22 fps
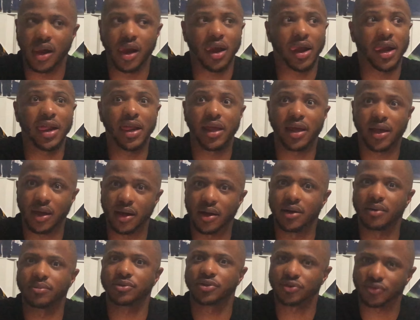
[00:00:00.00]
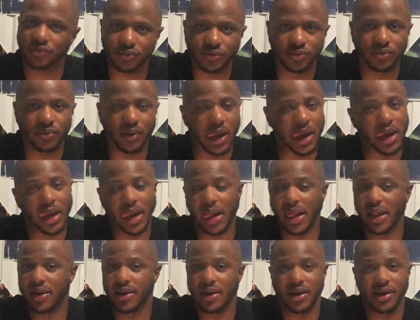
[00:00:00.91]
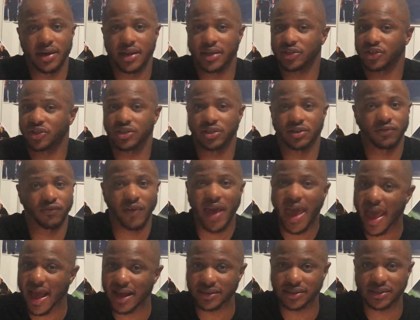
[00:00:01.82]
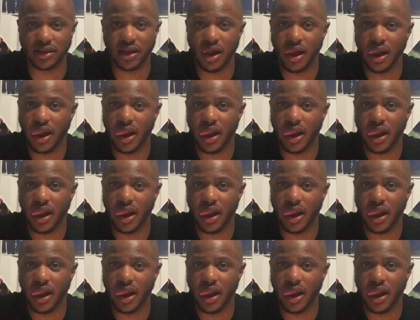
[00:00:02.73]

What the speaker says: And that's just facts.